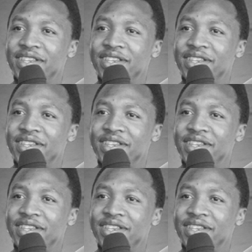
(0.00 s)

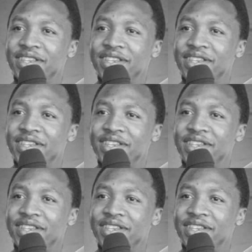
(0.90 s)

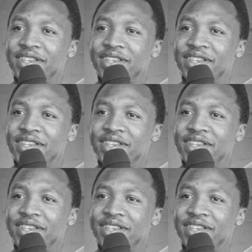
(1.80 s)

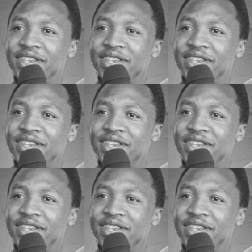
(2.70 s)
The face doesn't move, so there is nothing to read.